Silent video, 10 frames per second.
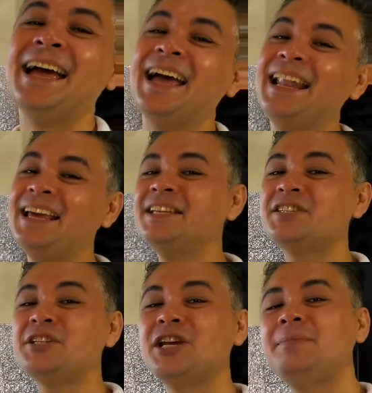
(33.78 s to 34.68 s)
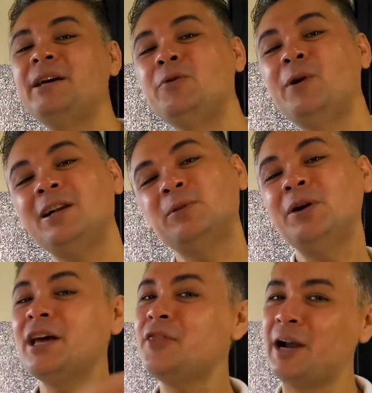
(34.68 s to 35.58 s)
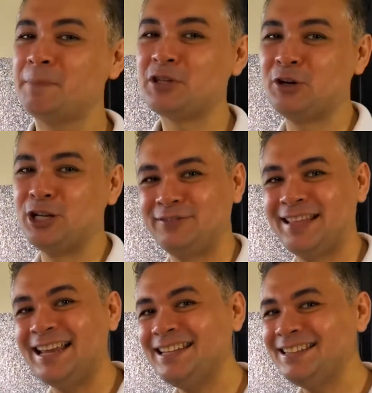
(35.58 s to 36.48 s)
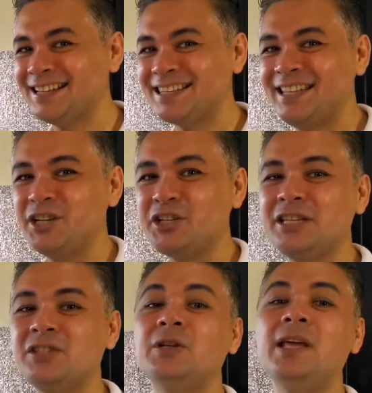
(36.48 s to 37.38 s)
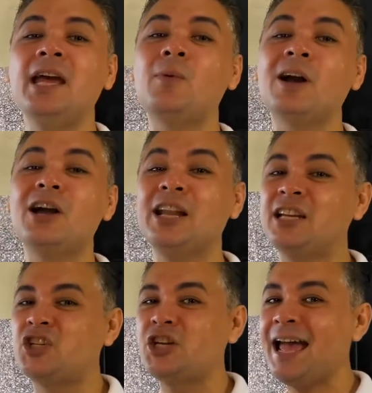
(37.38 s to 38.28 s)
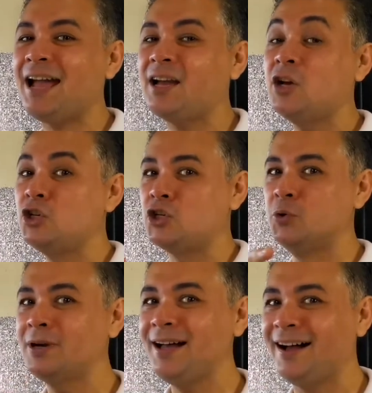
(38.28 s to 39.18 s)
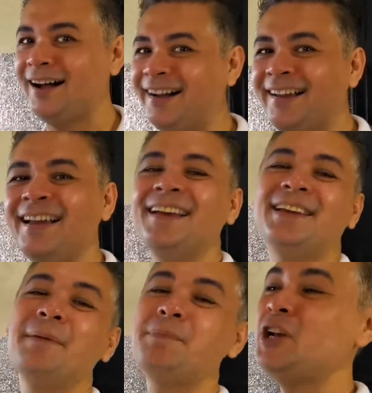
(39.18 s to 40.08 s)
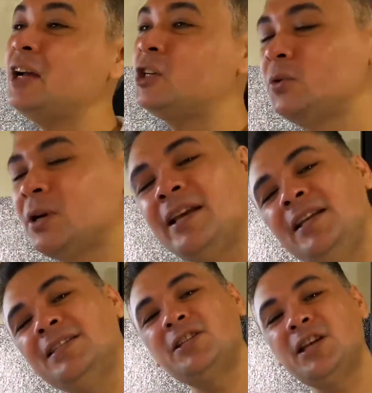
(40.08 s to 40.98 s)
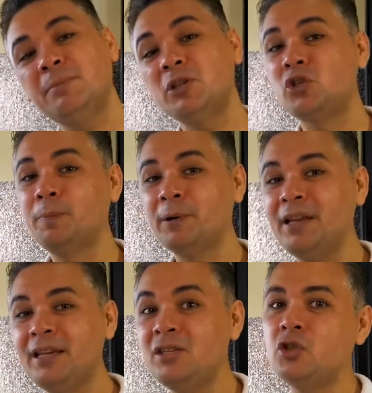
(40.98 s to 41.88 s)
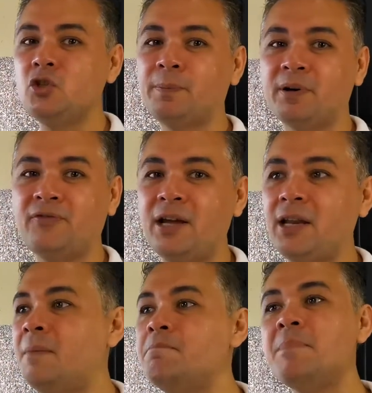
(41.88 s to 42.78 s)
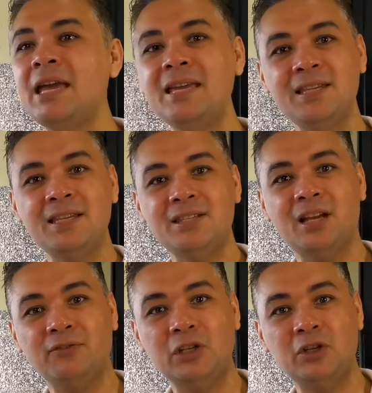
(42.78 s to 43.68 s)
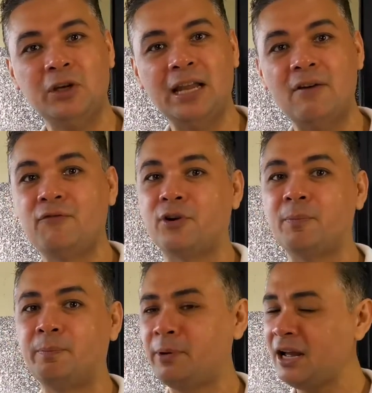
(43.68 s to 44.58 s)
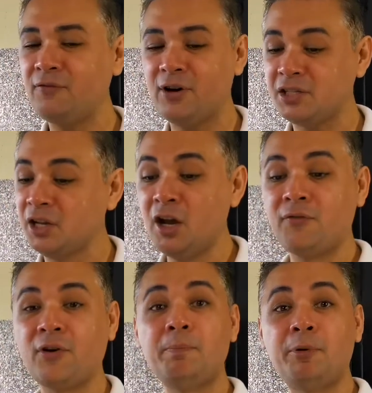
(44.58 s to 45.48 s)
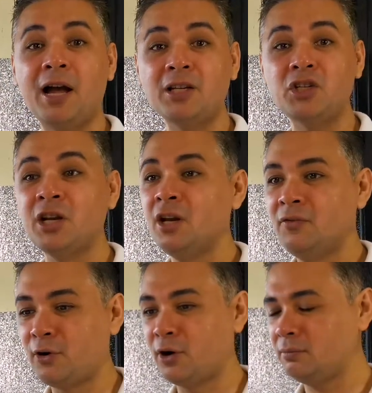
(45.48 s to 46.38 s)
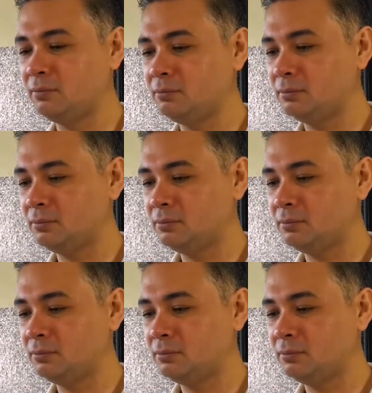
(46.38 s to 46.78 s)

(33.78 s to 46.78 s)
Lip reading: Hey ladies and gentlemen, and welcome to another episode of Daddy Does Dishes. Today we're gonna shakshuka. Yep, shakshuka, ladies and gentlemen, super easy, super fun, amazing stuff that you can have for breakfast, for brunch, for